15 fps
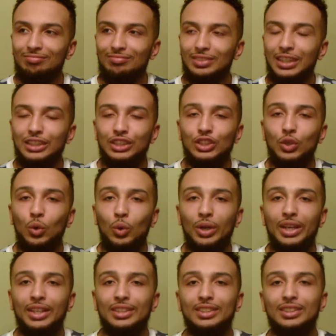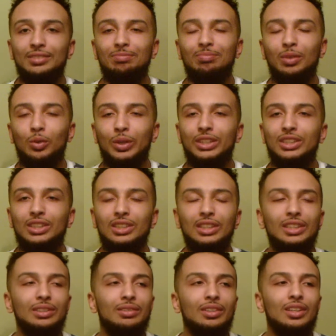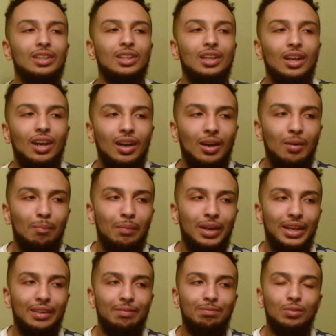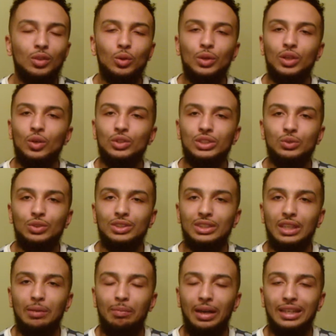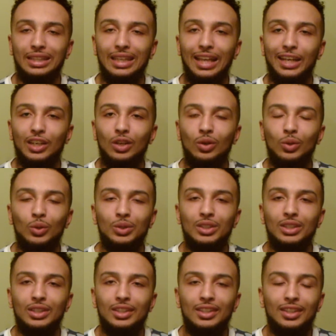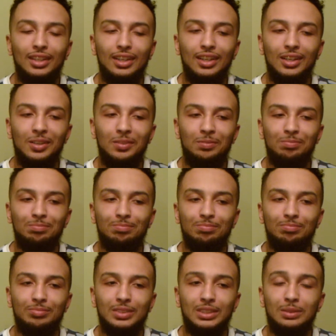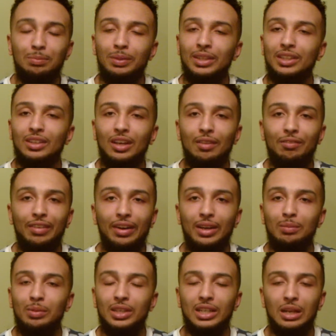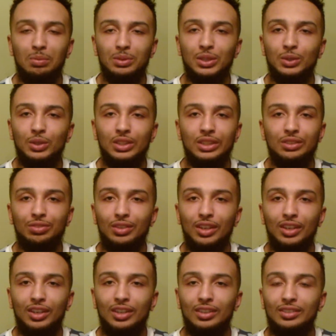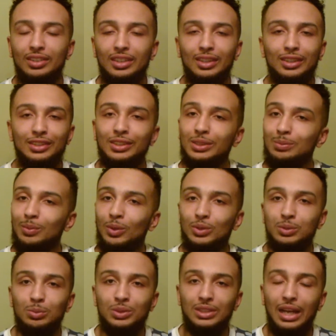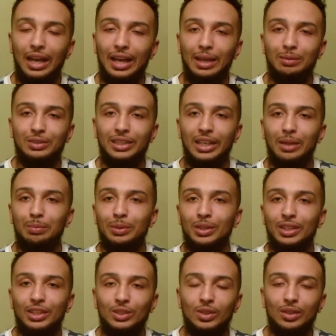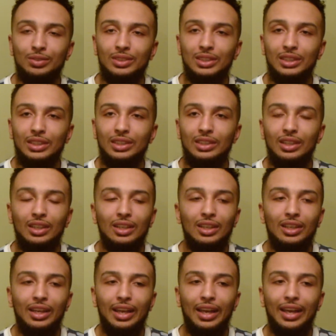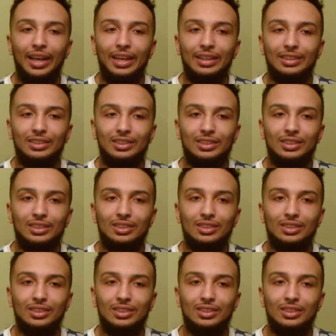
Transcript: Tisha Torres recently, but Lord knows she wants to get back to that gold. This is a big, very big opportunity for her. She's a multiple-time champion in the UFC, and